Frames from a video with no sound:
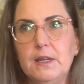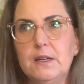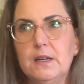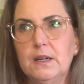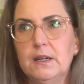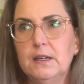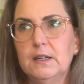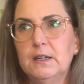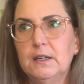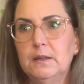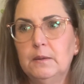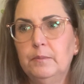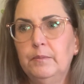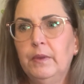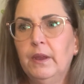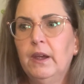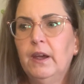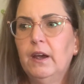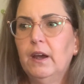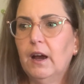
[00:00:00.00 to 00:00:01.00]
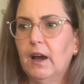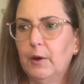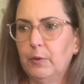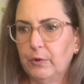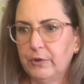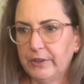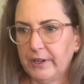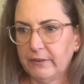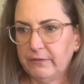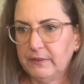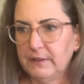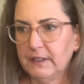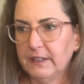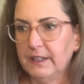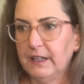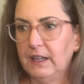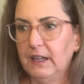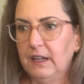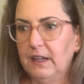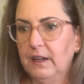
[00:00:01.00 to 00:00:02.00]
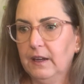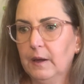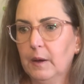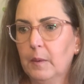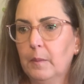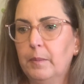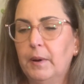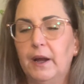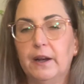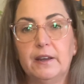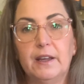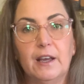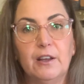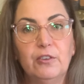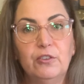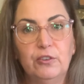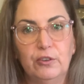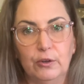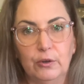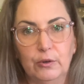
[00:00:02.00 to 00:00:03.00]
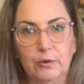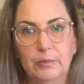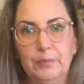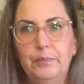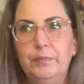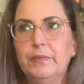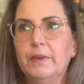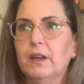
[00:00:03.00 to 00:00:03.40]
I will definitely podcast soon,